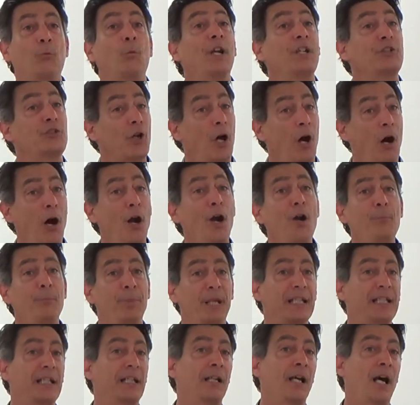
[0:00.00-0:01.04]
which are
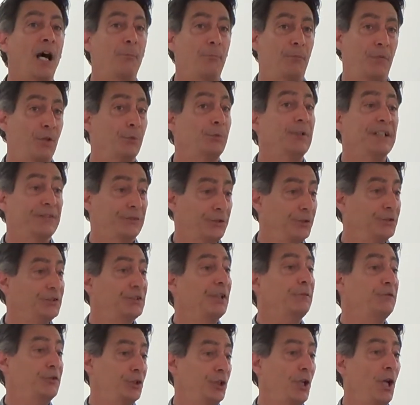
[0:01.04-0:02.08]
picking up, the research
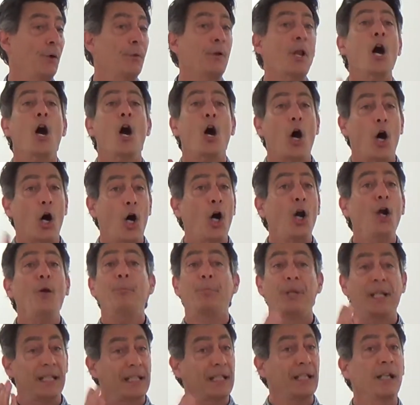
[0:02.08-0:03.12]
has shown,
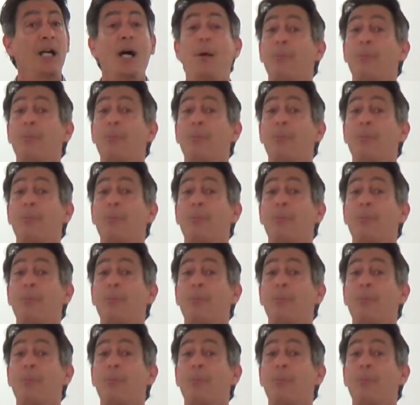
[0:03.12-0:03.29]
are picking